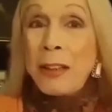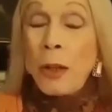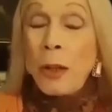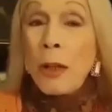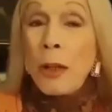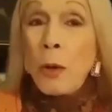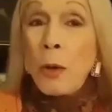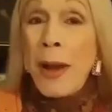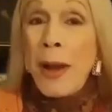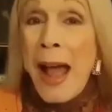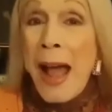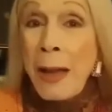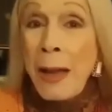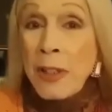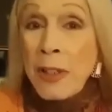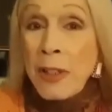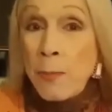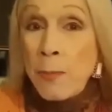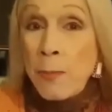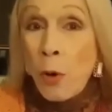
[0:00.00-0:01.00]
When I
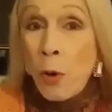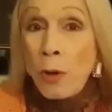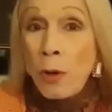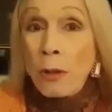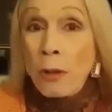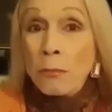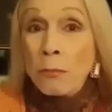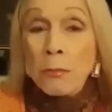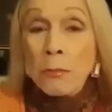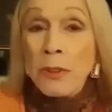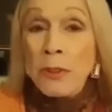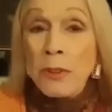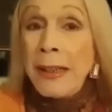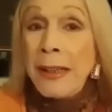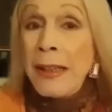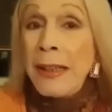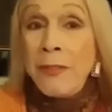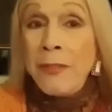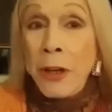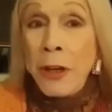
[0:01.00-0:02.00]
was born, they
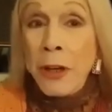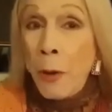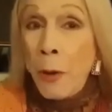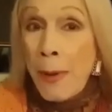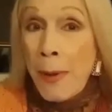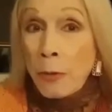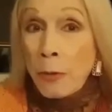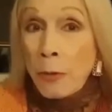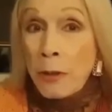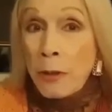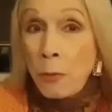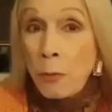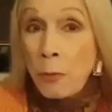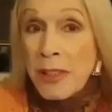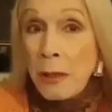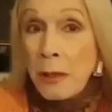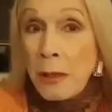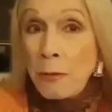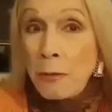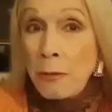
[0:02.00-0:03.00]
didn't even know about
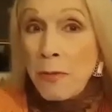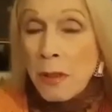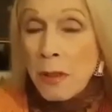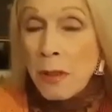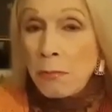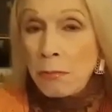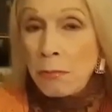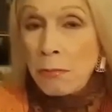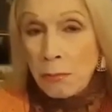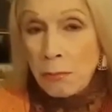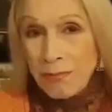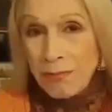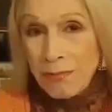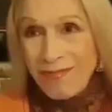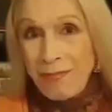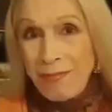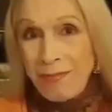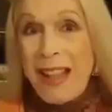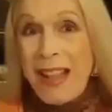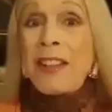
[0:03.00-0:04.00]
chromosomes.
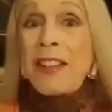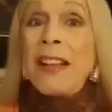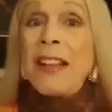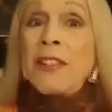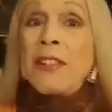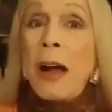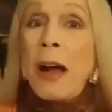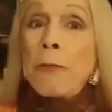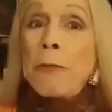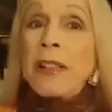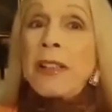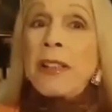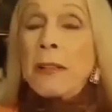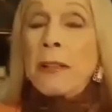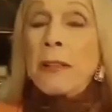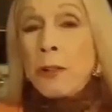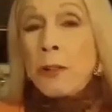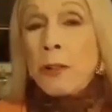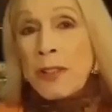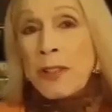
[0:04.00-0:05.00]
That tells you how recent
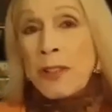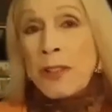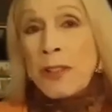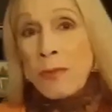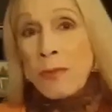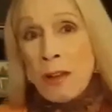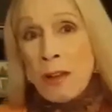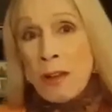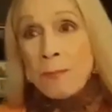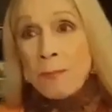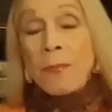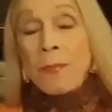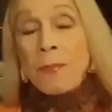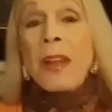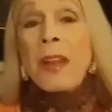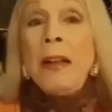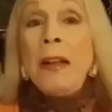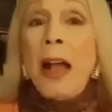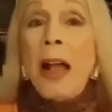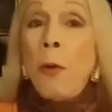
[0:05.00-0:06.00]
chromosomes are.
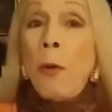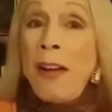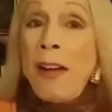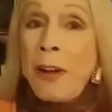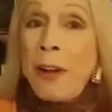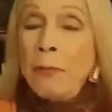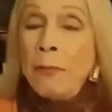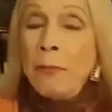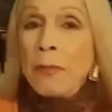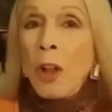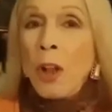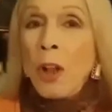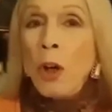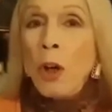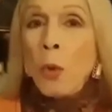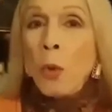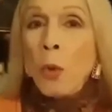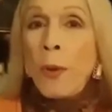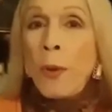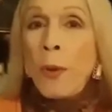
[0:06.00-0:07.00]
However,
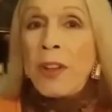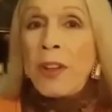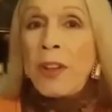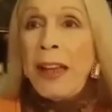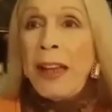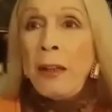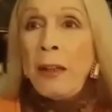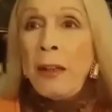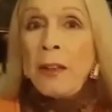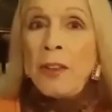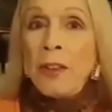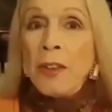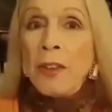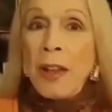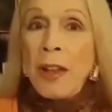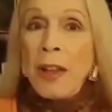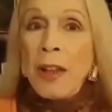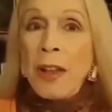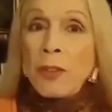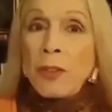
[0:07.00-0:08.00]
within
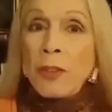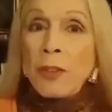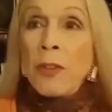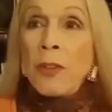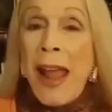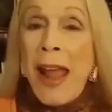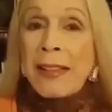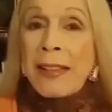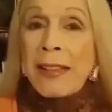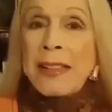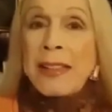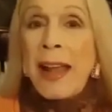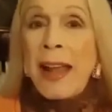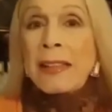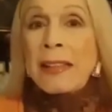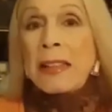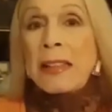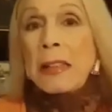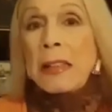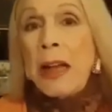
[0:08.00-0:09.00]

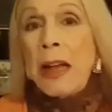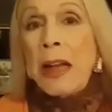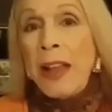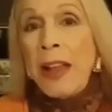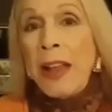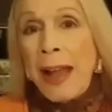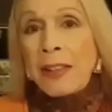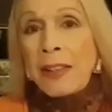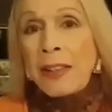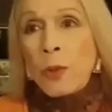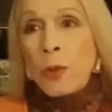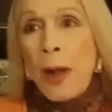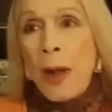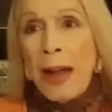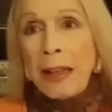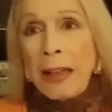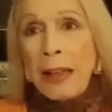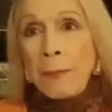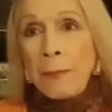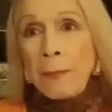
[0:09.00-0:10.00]
XX and the
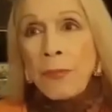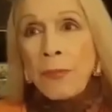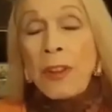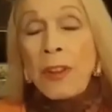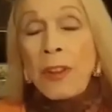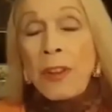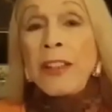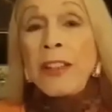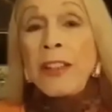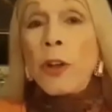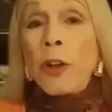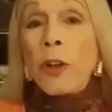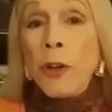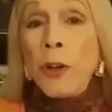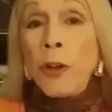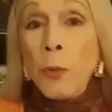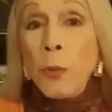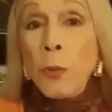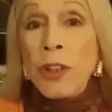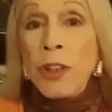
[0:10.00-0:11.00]
XY, there is a
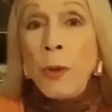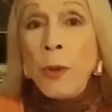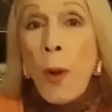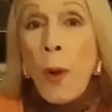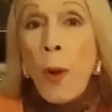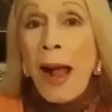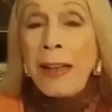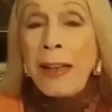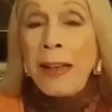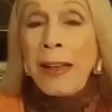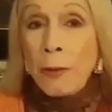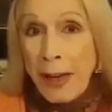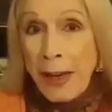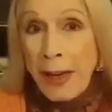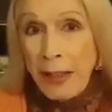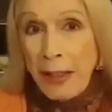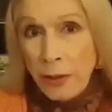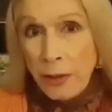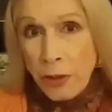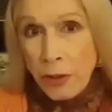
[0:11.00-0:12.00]
hugely wide
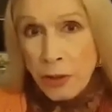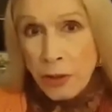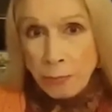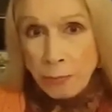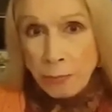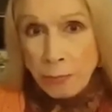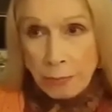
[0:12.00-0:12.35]
range.